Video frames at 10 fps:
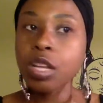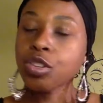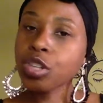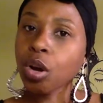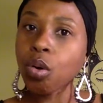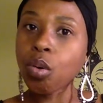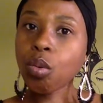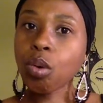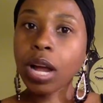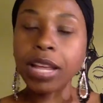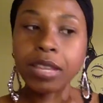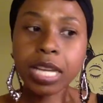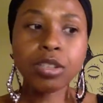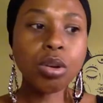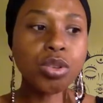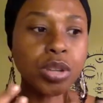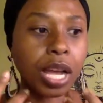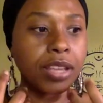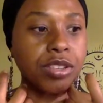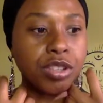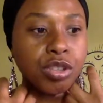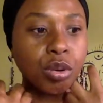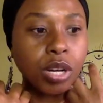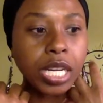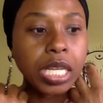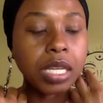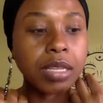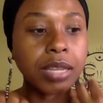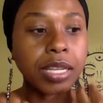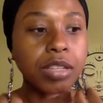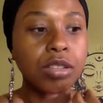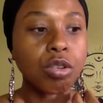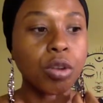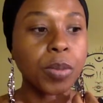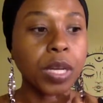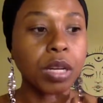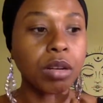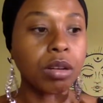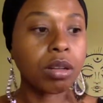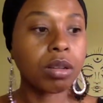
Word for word: So I think I told you guys the story in Dating Scorpio,